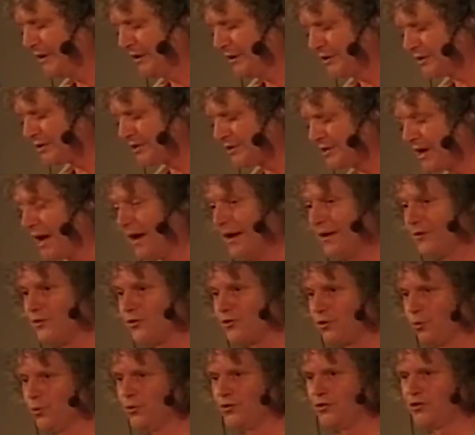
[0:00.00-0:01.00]

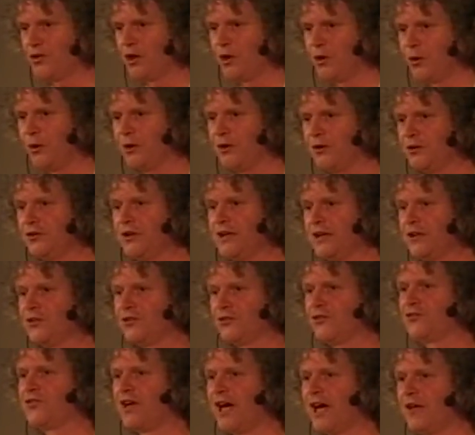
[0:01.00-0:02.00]
science also
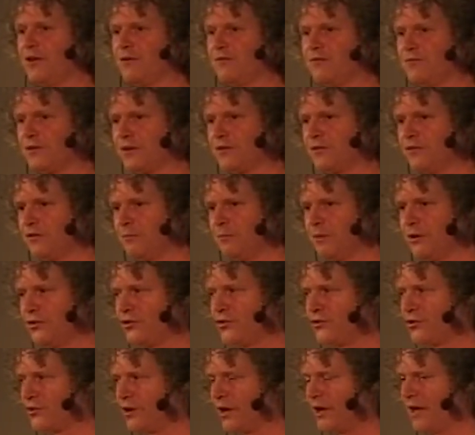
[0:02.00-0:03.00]
kneels down in front of the
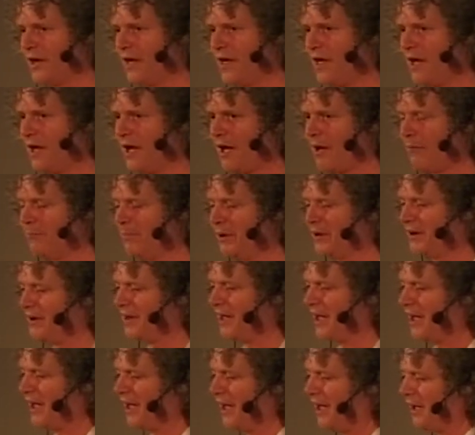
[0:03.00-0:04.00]
mystery
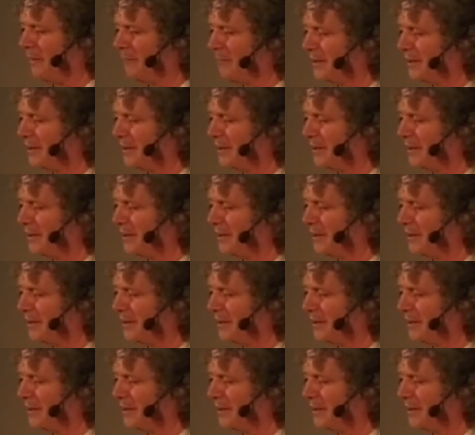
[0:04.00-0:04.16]
but, uh,